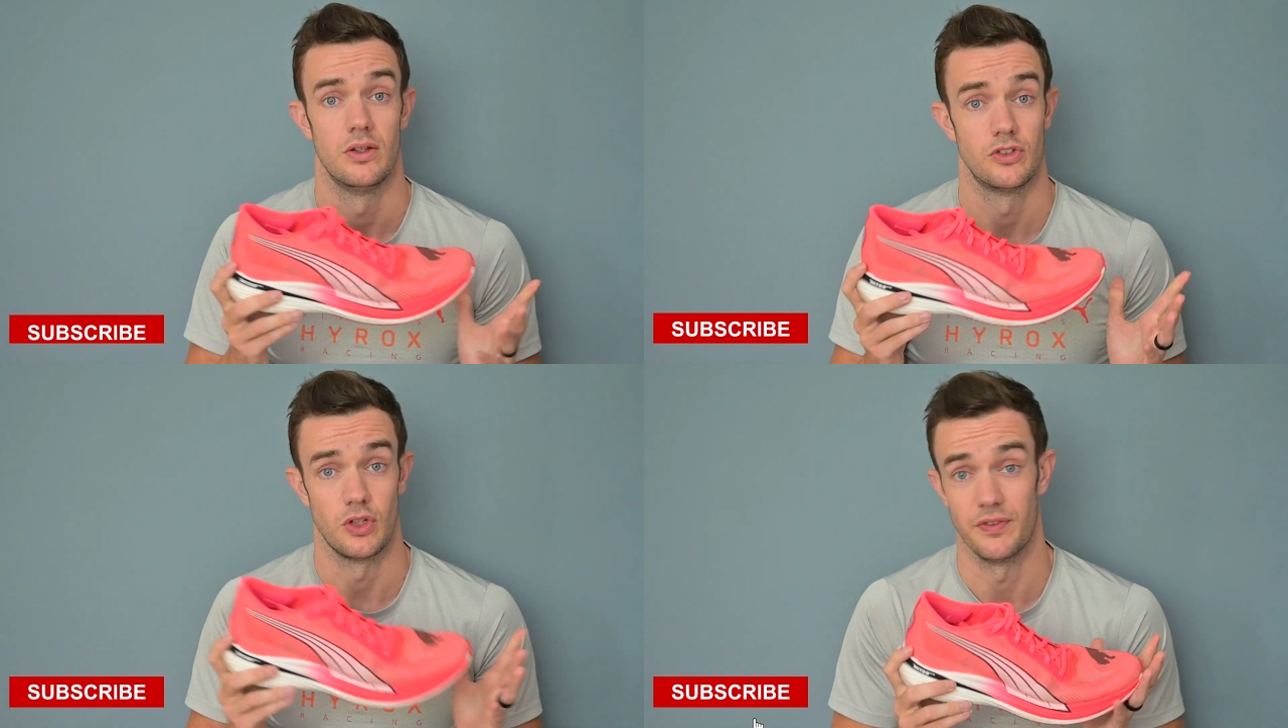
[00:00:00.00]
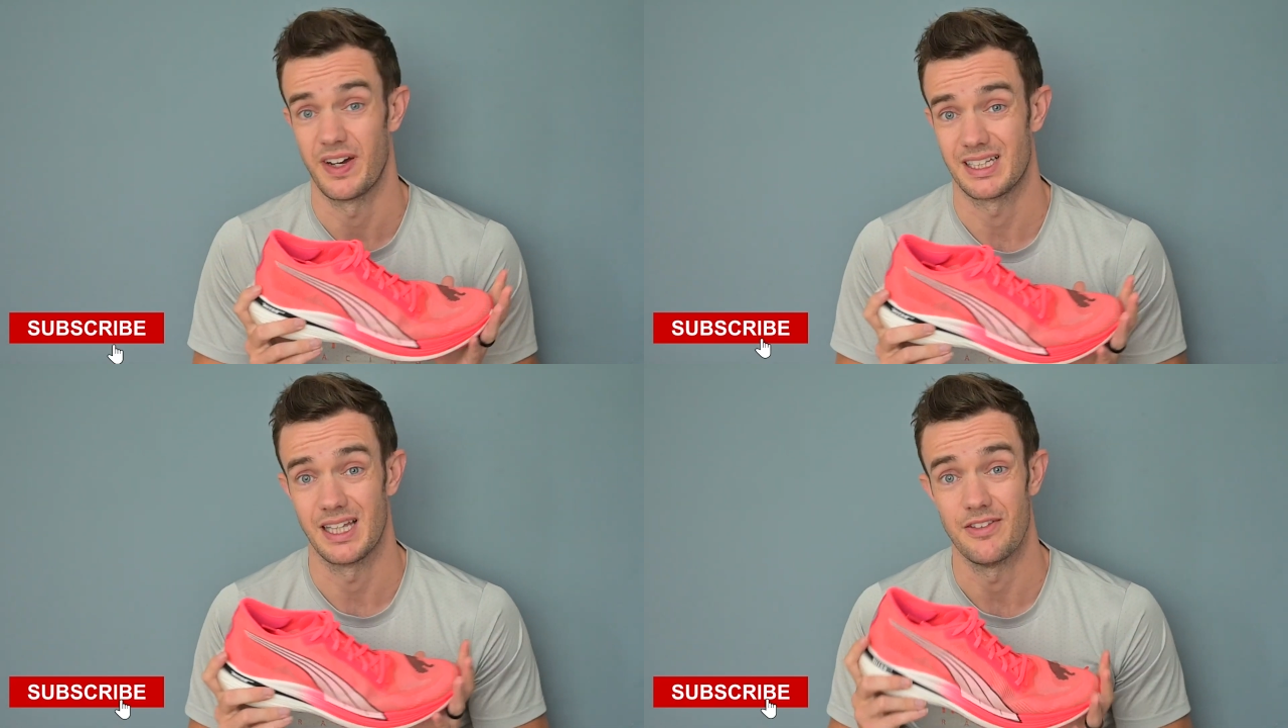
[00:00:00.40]
So the
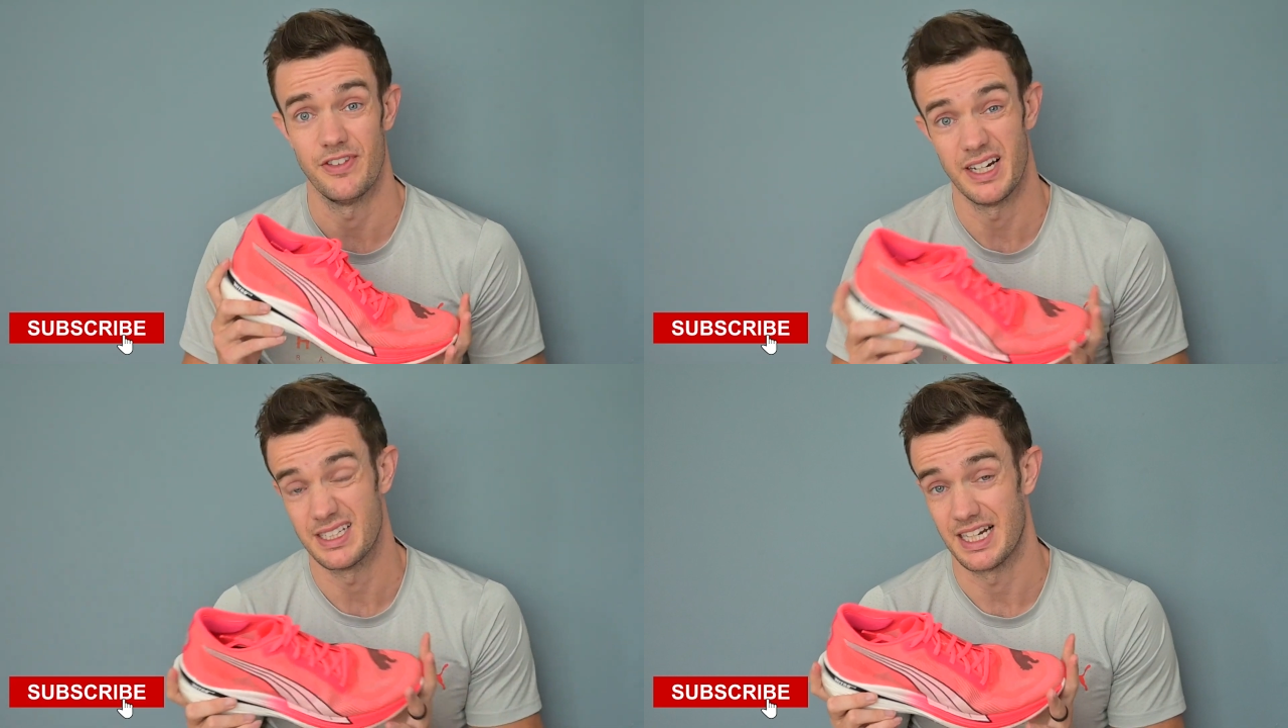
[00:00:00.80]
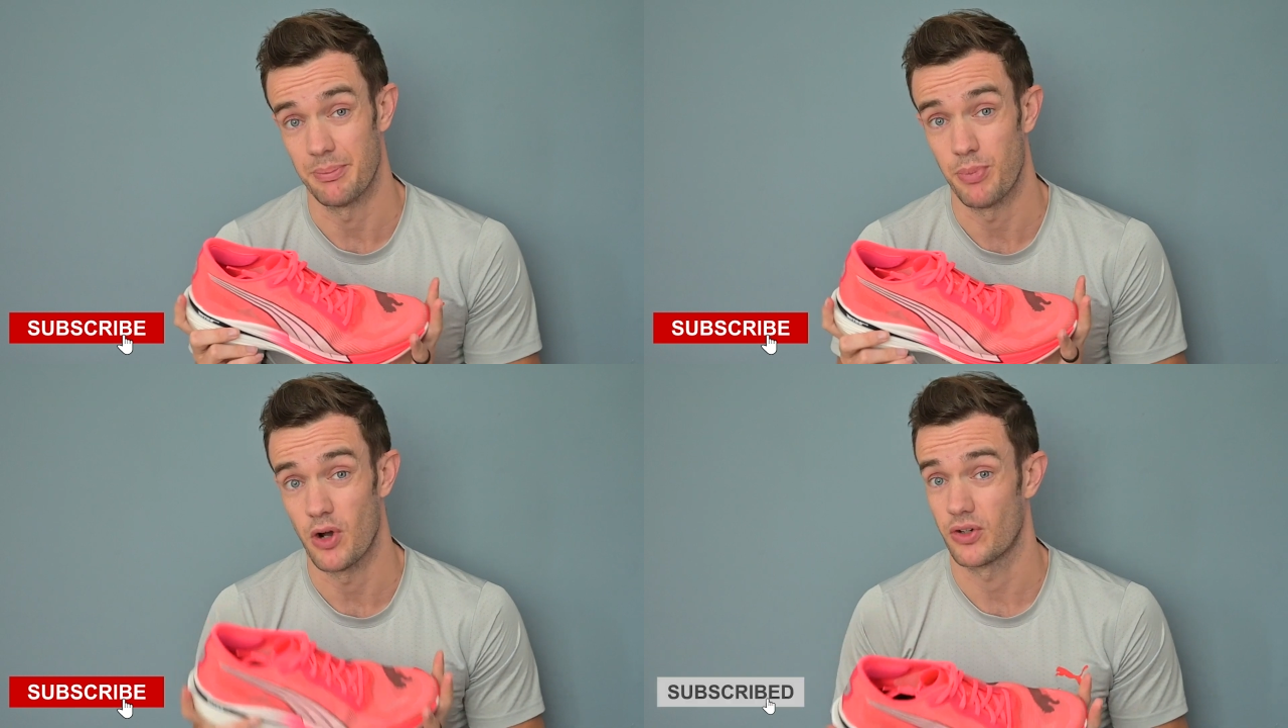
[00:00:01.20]
fact that they fit into
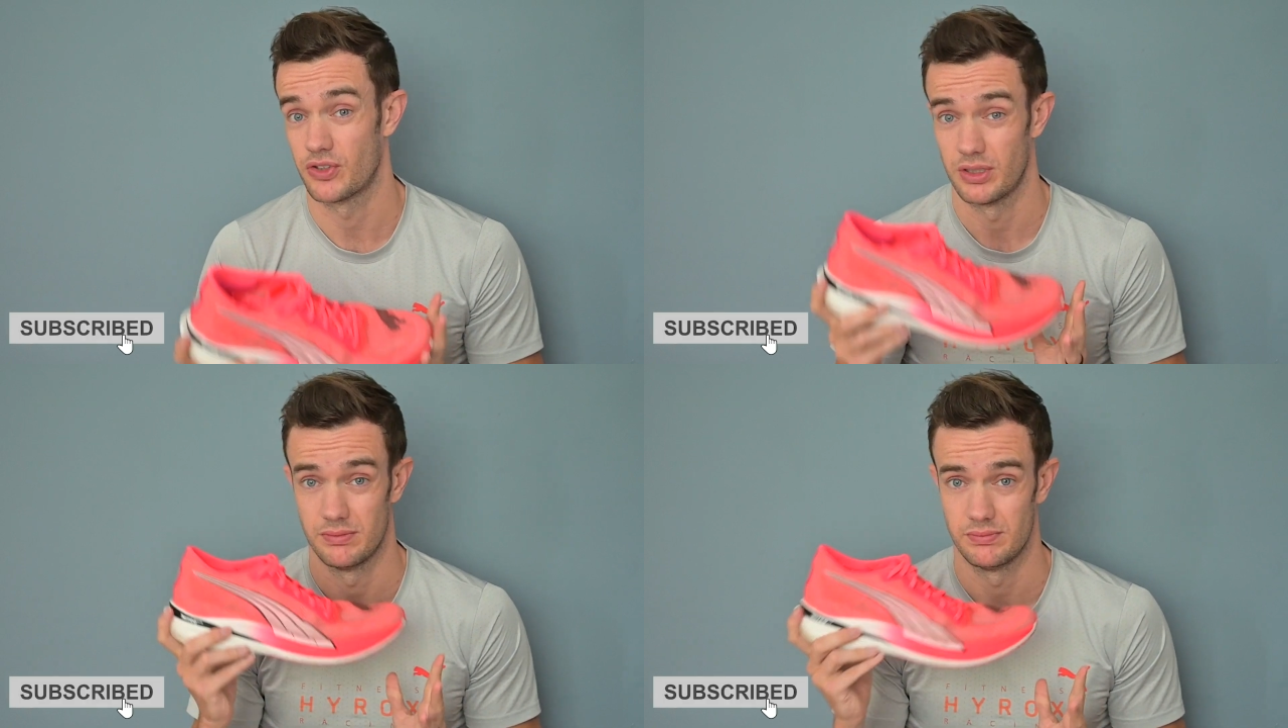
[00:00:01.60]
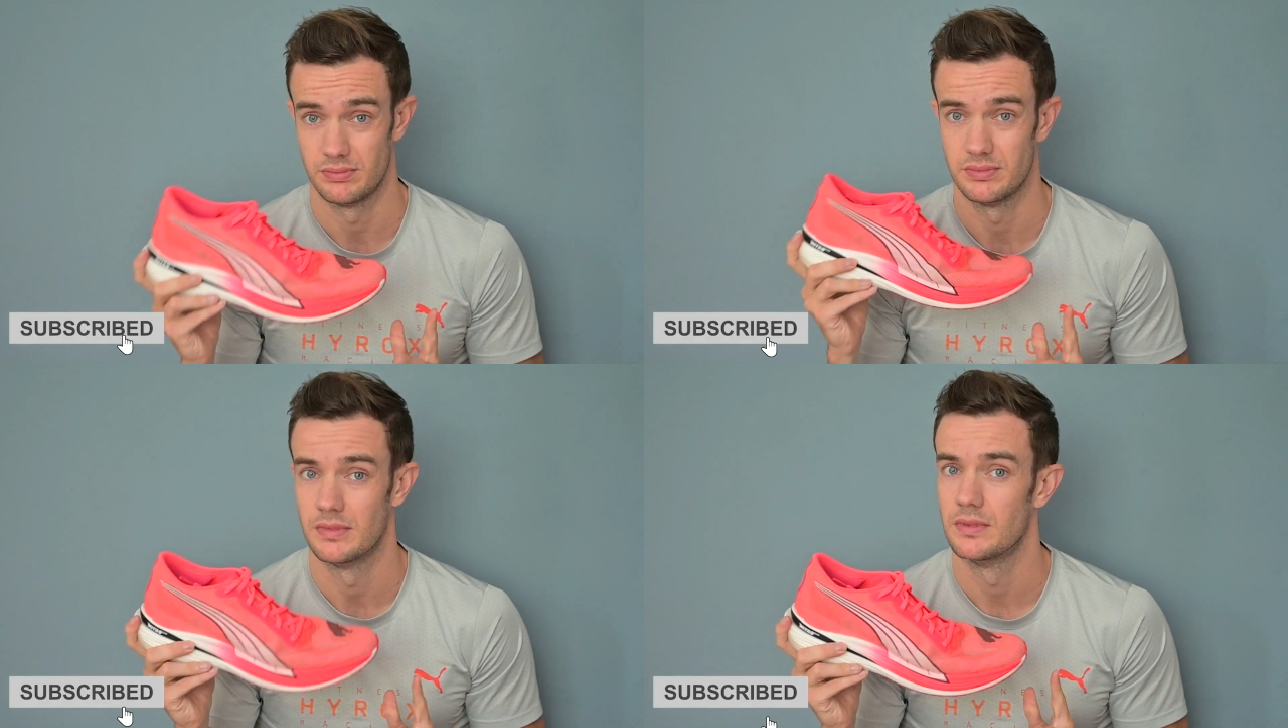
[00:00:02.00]
that box,
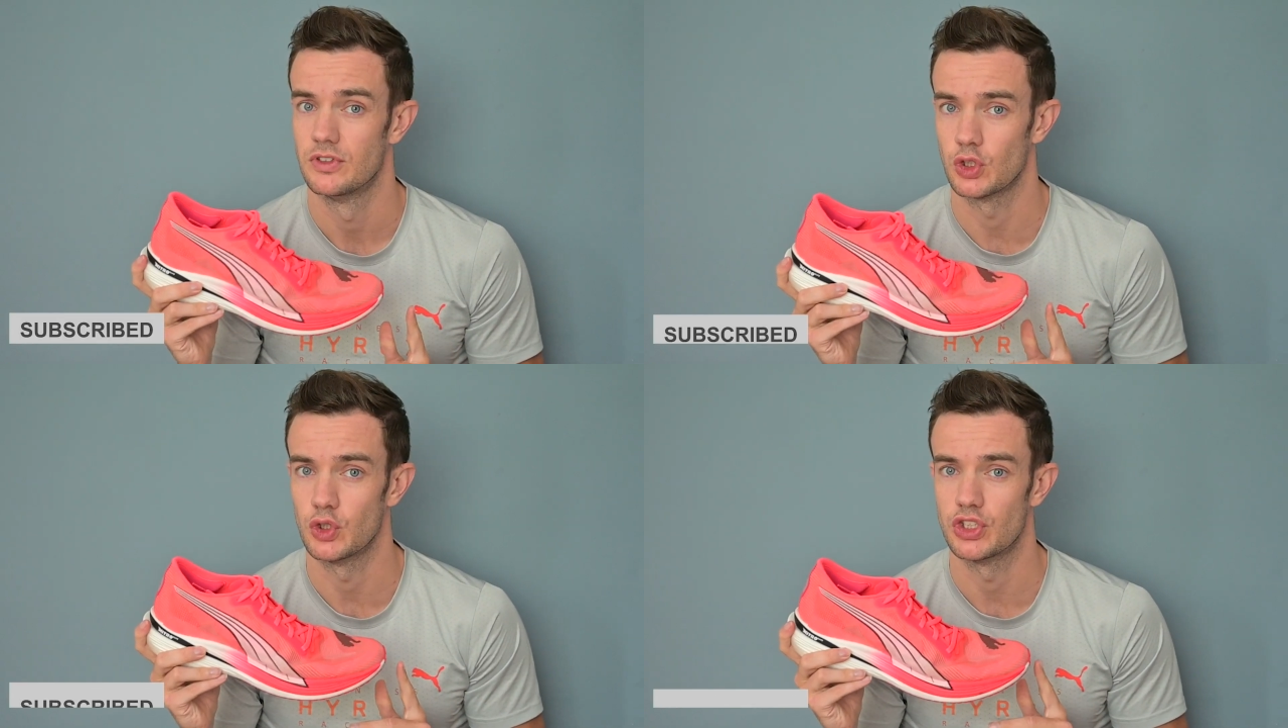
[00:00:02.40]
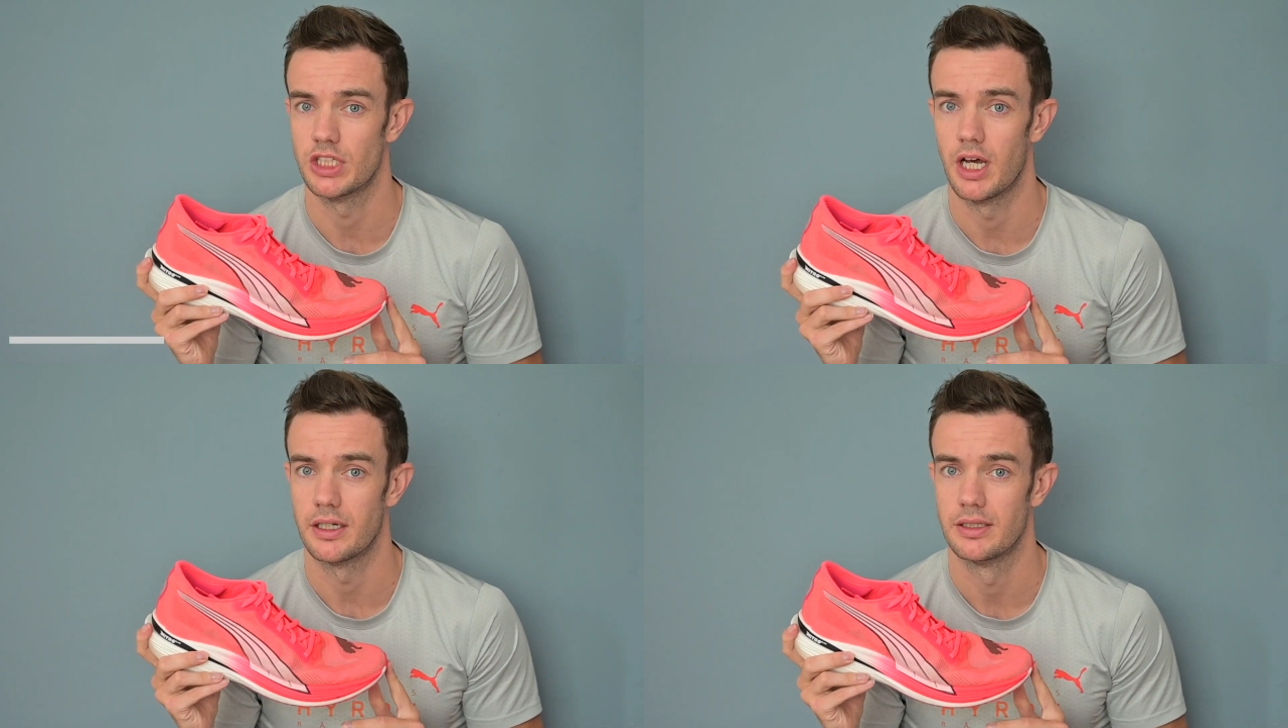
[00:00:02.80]
it's a good
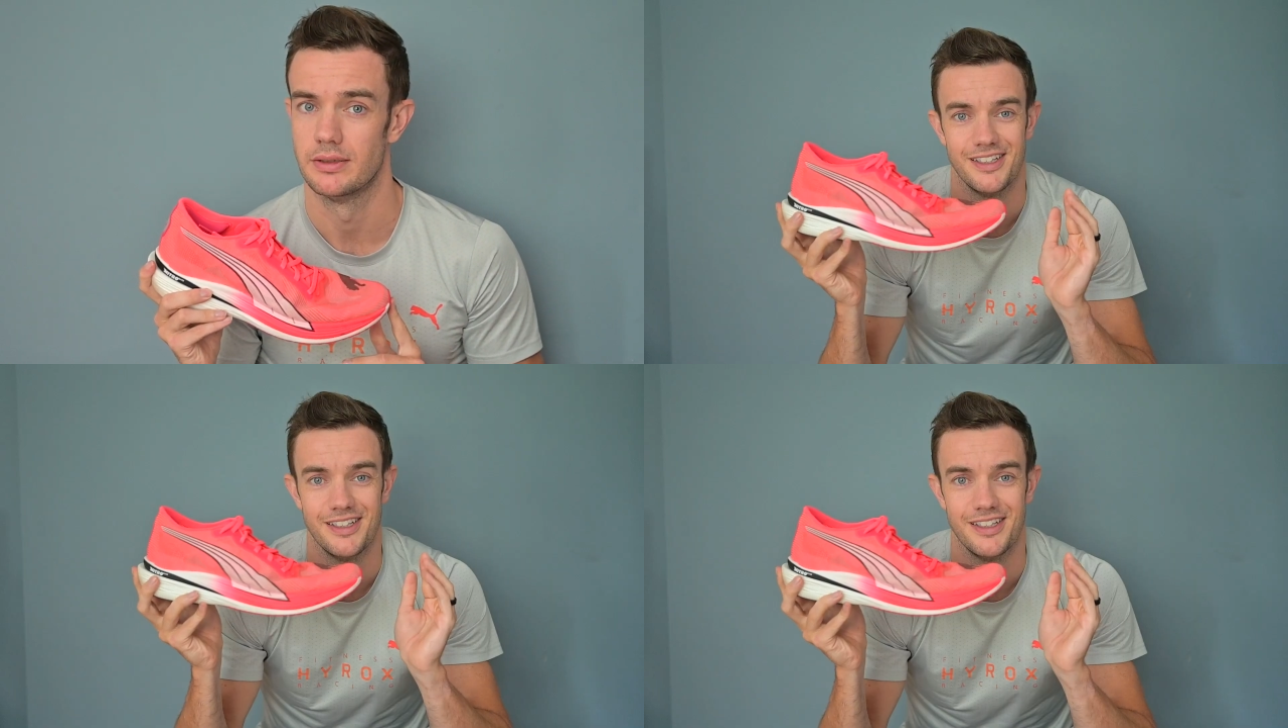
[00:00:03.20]
start.